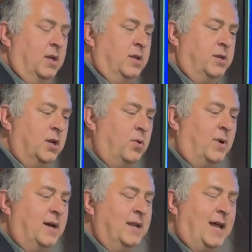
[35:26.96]
No
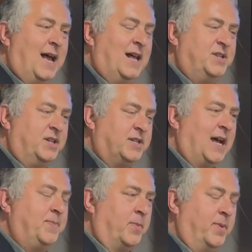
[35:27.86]
one has this
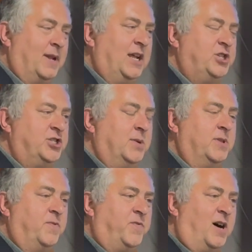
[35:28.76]
type of relationship
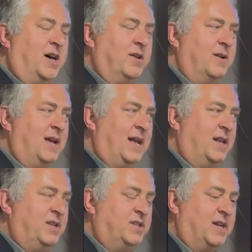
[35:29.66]
with the Father
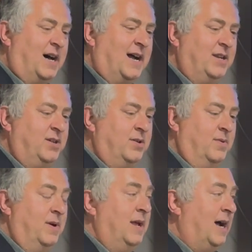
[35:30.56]
as I
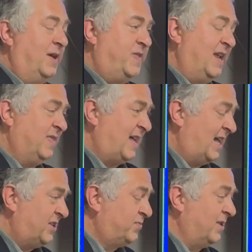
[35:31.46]
do. I think
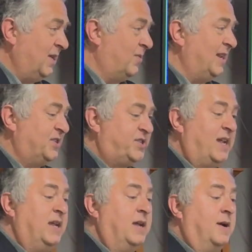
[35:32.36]
that's really what he's
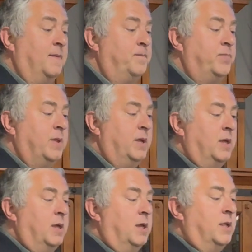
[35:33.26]
saying here.
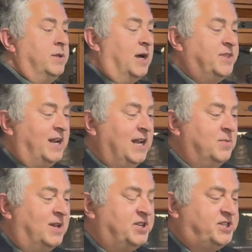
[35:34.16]
Not that
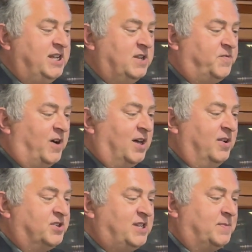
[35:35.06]
anyone has seen the Father
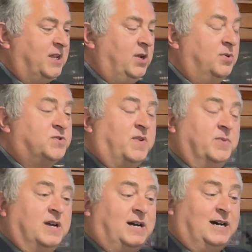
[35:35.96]
except he was
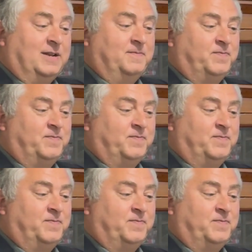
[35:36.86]
from God.